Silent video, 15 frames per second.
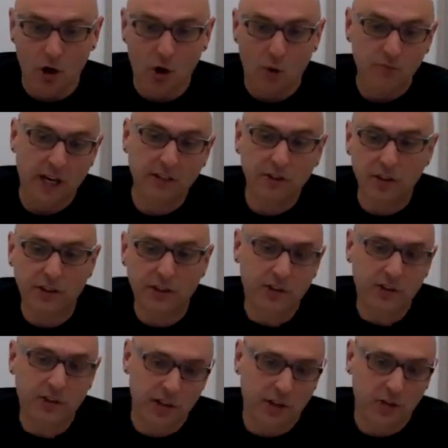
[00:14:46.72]
So that's
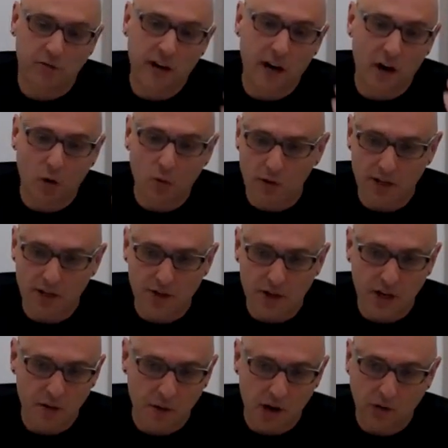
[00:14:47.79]
the extent of how we
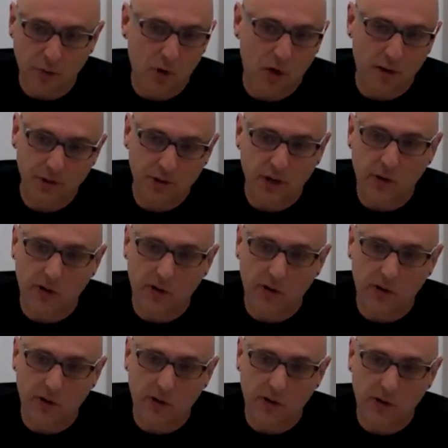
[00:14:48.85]
think about the promise
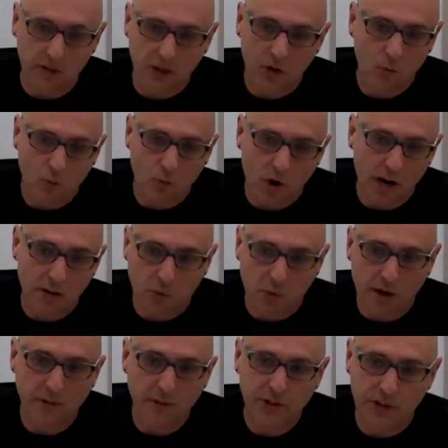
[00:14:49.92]
theory and why
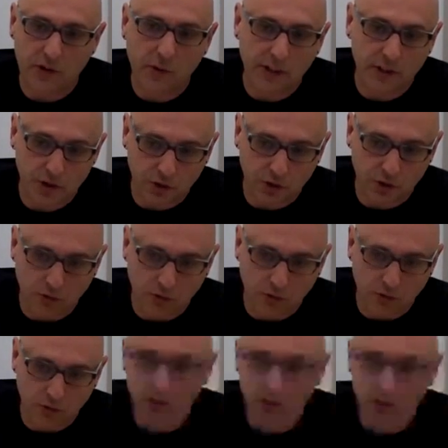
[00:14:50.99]
promise theory is good
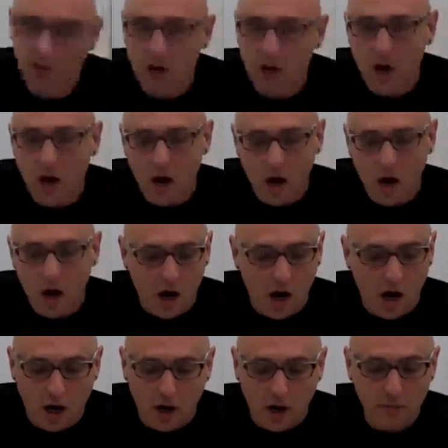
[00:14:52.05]
for us.
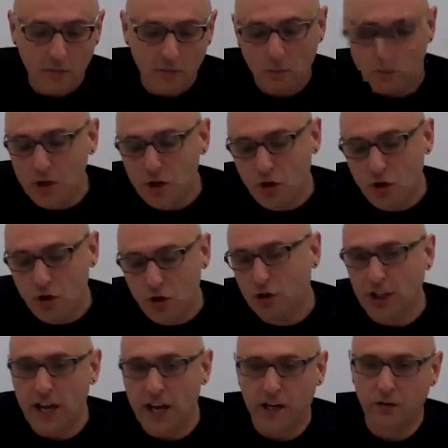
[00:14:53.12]
We
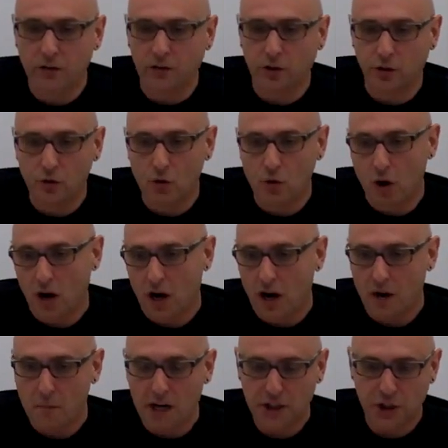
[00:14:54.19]
could take it to
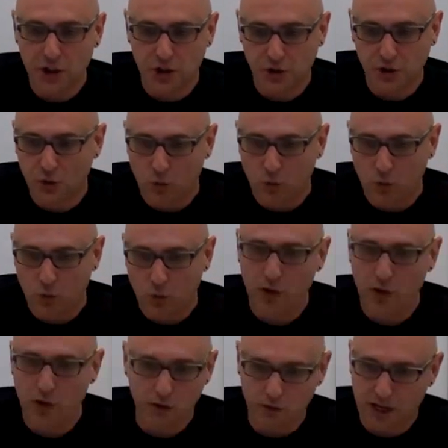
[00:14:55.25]
much
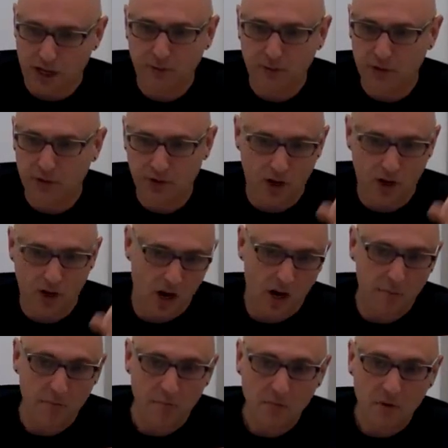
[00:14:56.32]
greater depths.
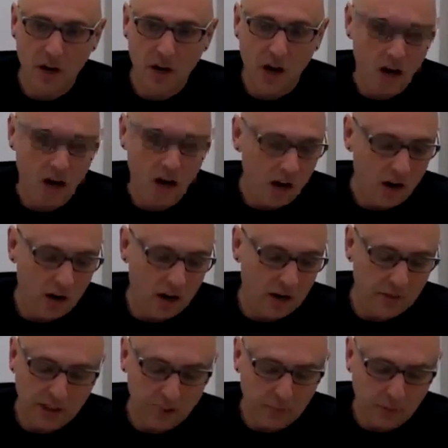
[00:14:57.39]

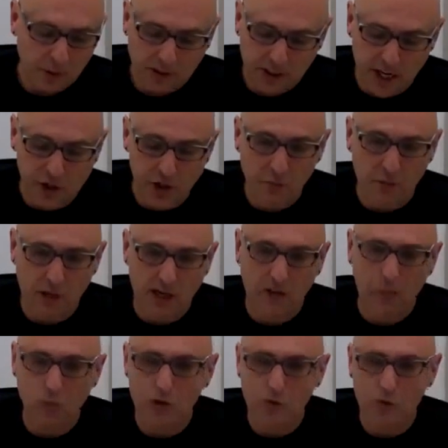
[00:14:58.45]
in implementation,
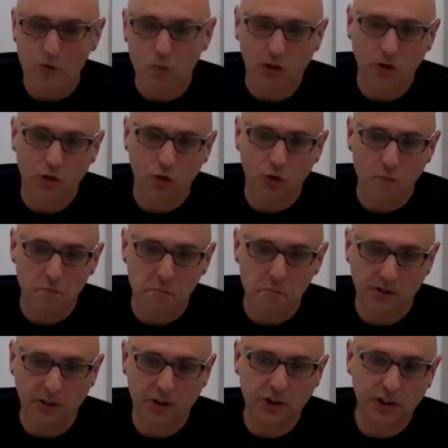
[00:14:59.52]
but we wanted to
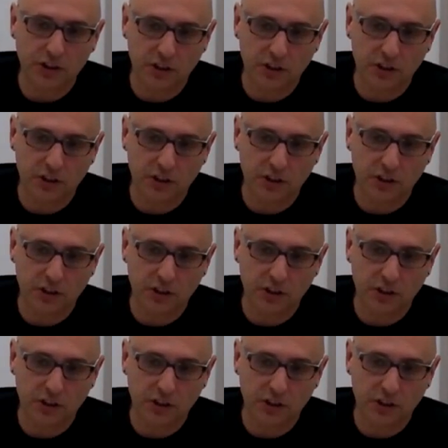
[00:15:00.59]
build a